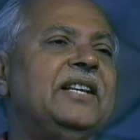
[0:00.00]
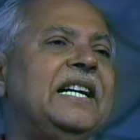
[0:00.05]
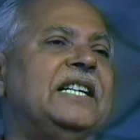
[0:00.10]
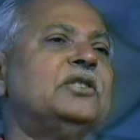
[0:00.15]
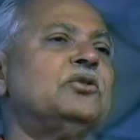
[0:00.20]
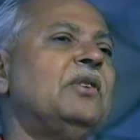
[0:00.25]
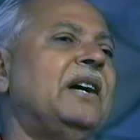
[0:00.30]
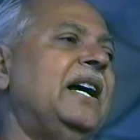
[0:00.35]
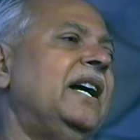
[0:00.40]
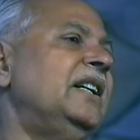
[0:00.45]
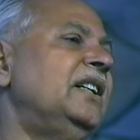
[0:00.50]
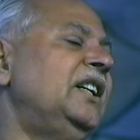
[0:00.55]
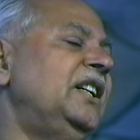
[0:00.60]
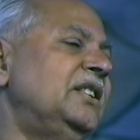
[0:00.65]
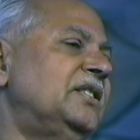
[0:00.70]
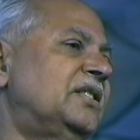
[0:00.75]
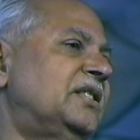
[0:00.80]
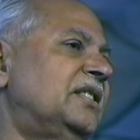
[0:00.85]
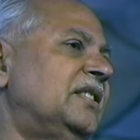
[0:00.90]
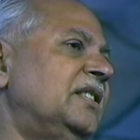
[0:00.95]
that's why
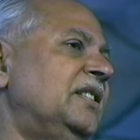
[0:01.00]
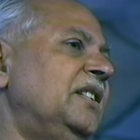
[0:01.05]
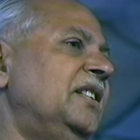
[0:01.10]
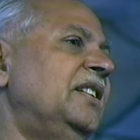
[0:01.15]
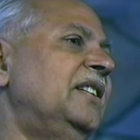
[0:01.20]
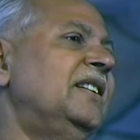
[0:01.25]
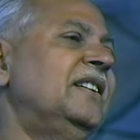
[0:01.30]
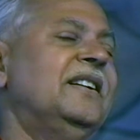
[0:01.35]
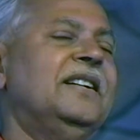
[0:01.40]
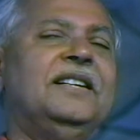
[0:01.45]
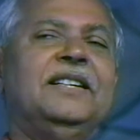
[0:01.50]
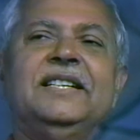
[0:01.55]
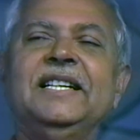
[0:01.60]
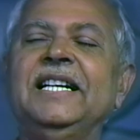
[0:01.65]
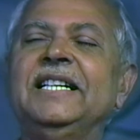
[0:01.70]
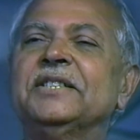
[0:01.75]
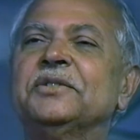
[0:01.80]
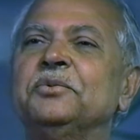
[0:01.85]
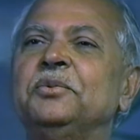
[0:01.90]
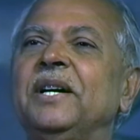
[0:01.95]
his,
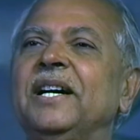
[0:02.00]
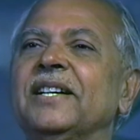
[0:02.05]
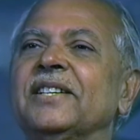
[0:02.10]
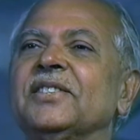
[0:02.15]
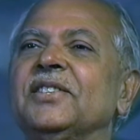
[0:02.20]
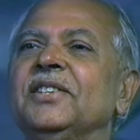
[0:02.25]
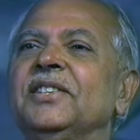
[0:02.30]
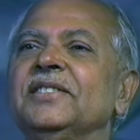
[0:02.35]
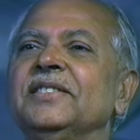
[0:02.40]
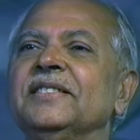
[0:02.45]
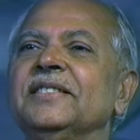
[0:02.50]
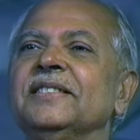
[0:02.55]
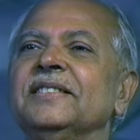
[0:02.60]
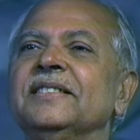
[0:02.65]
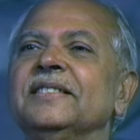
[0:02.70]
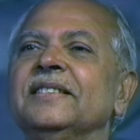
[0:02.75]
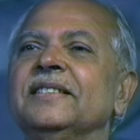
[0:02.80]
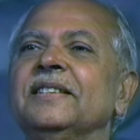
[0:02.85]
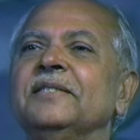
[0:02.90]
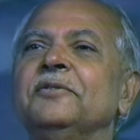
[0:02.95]
his work,
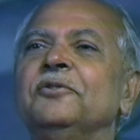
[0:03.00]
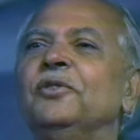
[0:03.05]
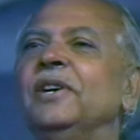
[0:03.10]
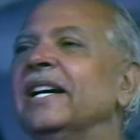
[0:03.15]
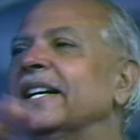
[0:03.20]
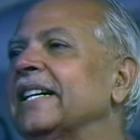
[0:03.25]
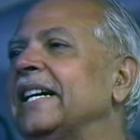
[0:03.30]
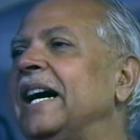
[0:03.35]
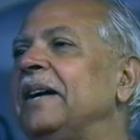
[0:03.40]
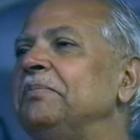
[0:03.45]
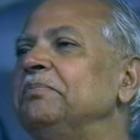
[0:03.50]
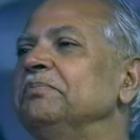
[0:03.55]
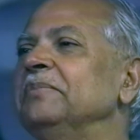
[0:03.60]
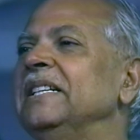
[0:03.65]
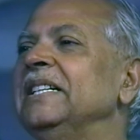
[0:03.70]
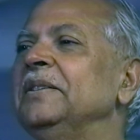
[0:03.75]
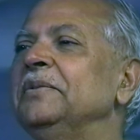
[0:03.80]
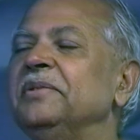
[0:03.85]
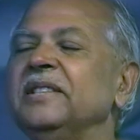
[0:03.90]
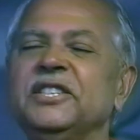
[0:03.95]
work of
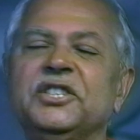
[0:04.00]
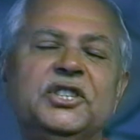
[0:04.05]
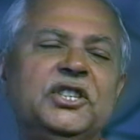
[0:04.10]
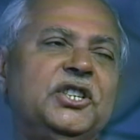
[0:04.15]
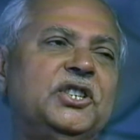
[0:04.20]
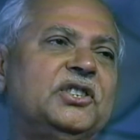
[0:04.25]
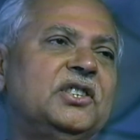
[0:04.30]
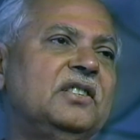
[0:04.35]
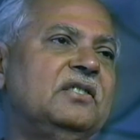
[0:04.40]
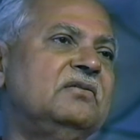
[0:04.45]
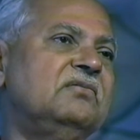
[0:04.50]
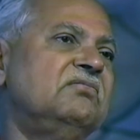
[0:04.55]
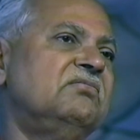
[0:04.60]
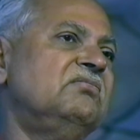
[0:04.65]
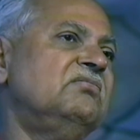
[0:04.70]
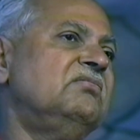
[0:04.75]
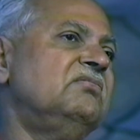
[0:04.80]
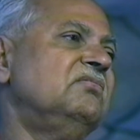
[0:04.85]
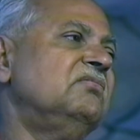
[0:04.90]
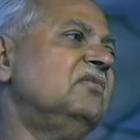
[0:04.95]
manifestation,
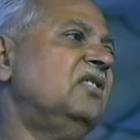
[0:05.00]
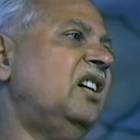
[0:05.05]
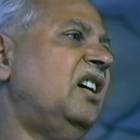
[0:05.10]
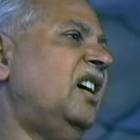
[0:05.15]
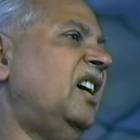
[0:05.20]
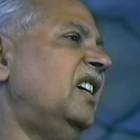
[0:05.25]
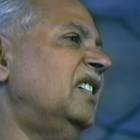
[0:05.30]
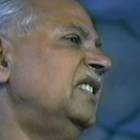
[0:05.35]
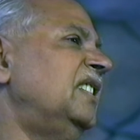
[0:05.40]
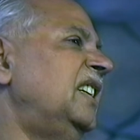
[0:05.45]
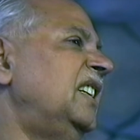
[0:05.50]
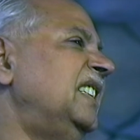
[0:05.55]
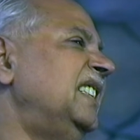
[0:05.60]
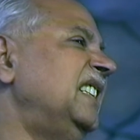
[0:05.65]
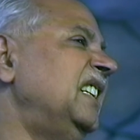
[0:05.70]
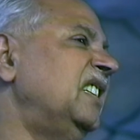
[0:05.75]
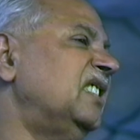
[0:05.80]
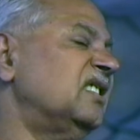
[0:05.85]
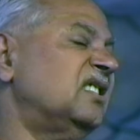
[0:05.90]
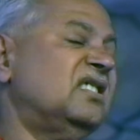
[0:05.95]
hundred
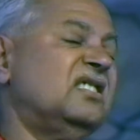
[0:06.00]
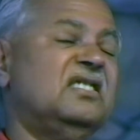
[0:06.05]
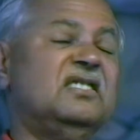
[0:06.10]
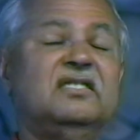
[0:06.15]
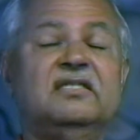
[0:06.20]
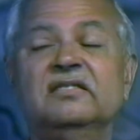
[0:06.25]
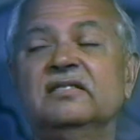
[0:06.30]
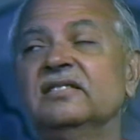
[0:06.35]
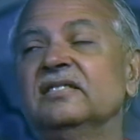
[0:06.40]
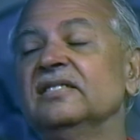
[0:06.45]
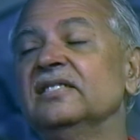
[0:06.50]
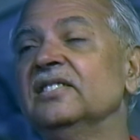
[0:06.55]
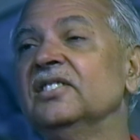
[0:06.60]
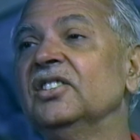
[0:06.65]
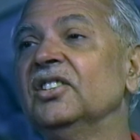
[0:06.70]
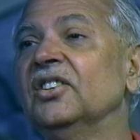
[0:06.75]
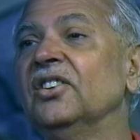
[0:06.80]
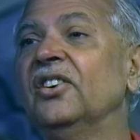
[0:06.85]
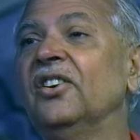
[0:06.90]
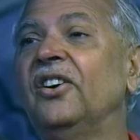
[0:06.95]
years.
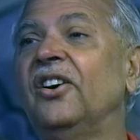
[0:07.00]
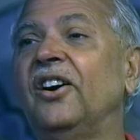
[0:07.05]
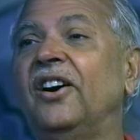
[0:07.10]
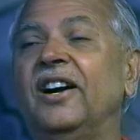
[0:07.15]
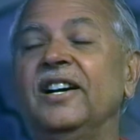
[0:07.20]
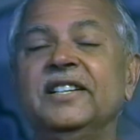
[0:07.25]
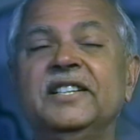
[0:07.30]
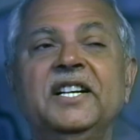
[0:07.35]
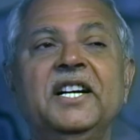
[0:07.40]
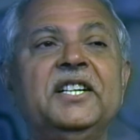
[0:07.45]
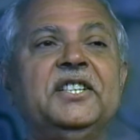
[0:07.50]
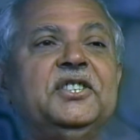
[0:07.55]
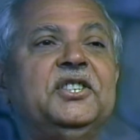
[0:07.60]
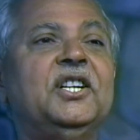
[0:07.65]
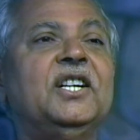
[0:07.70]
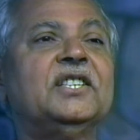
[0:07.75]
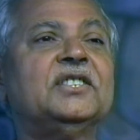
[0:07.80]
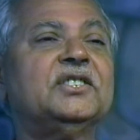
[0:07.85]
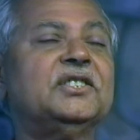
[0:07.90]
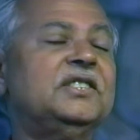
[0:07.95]
Hundred
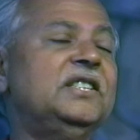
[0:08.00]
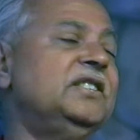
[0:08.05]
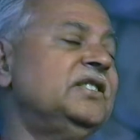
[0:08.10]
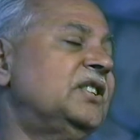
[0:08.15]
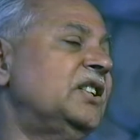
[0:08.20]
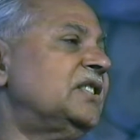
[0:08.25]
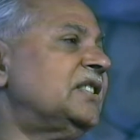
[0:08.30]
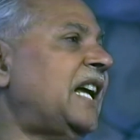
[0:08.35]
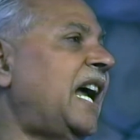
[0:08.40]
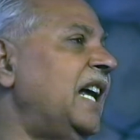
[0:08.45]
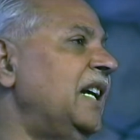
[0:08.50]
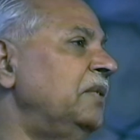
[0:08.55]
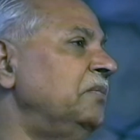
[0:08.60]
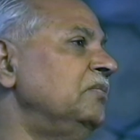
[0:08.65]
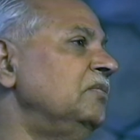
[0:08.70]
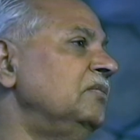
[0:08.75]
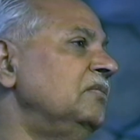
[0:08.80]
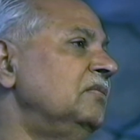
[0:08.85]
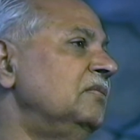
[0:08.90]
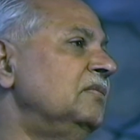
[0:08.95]
years since the
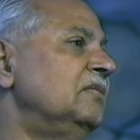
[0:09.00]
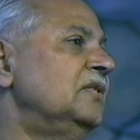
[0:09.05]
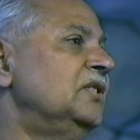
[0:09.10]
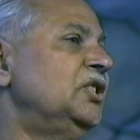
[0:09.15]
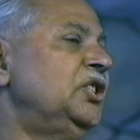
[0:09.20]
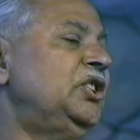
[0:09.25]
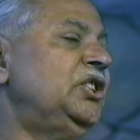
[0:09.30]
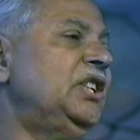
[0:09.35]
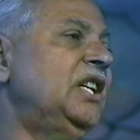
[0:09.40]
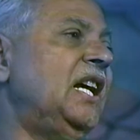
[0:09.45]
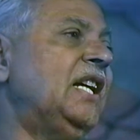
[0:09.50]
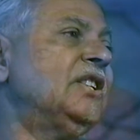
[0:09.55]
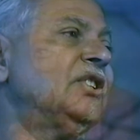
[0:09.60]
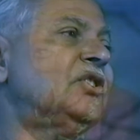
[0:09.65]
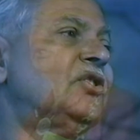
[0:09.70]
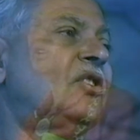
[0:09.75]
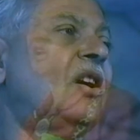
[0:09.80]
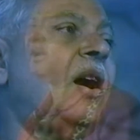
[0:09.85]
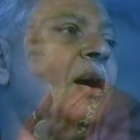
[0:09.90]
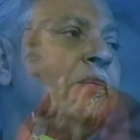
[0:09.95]
time he
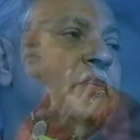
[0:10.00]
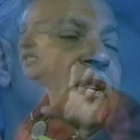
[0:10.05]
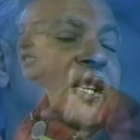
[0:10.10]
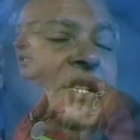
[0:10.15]
has dropped